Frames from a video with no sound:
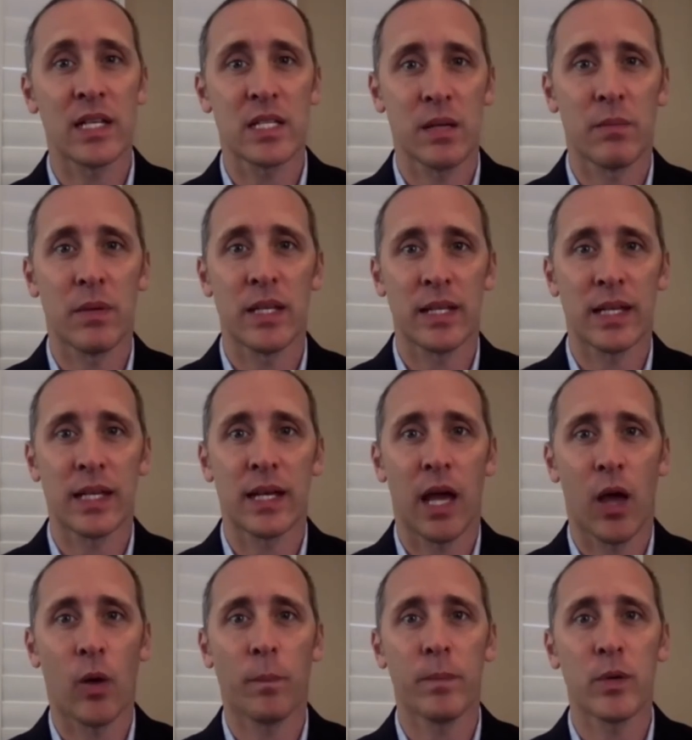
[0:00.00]
somebody that can
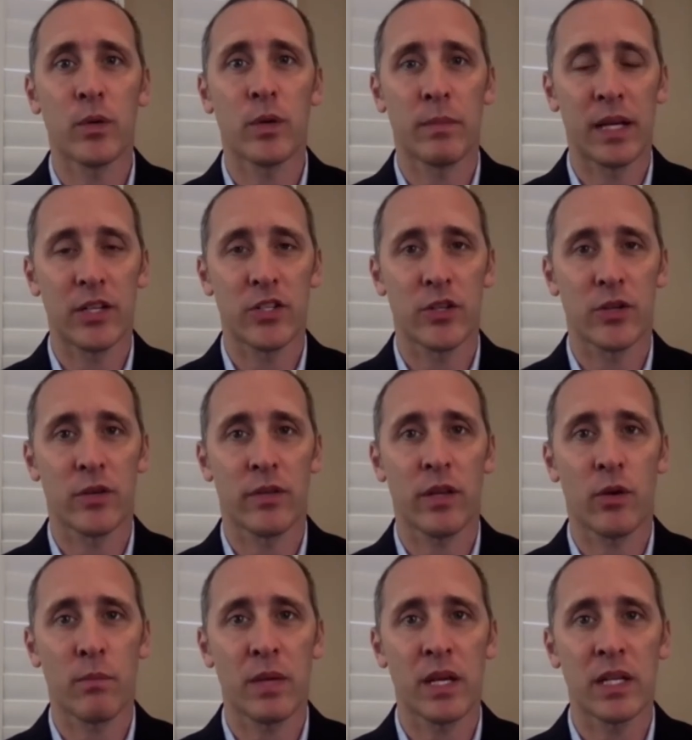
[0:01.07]
help you and make sure that
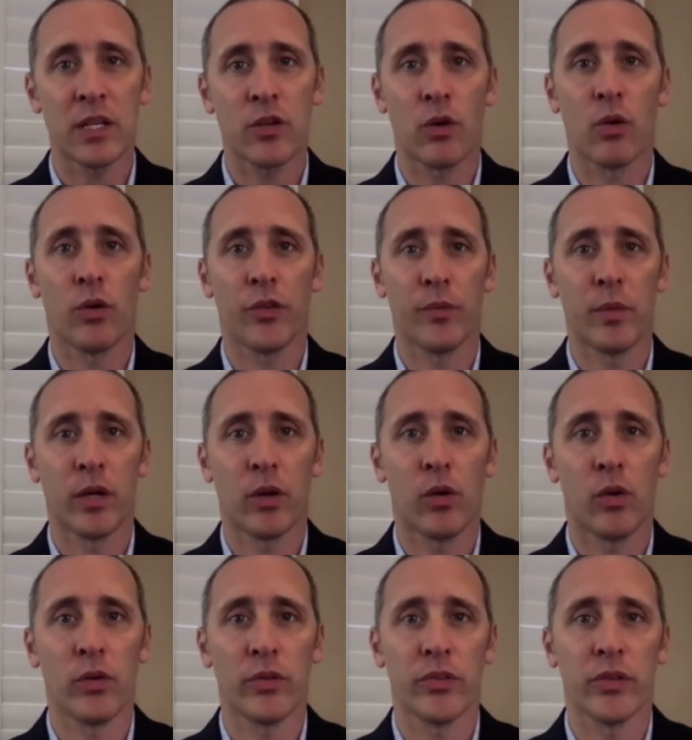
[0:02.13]
you're meeting your ultimate
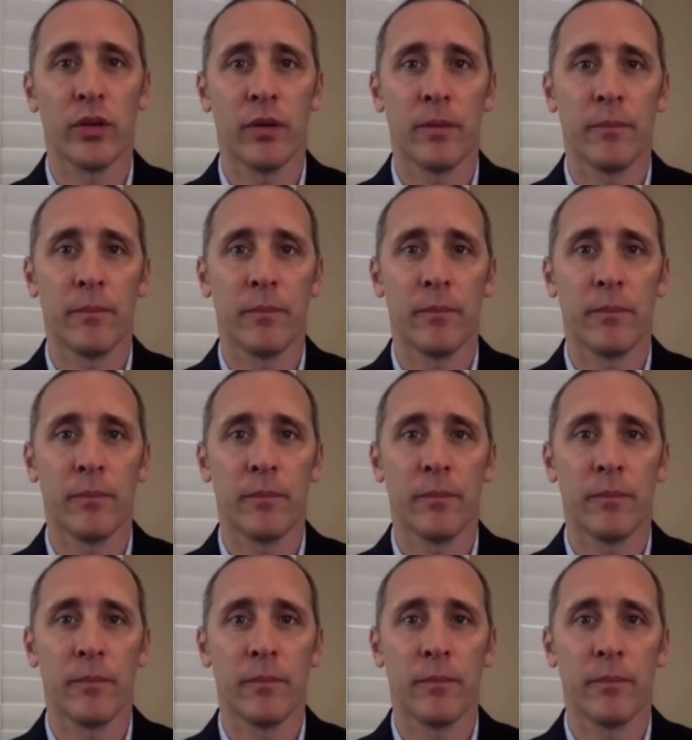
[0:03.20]
goals.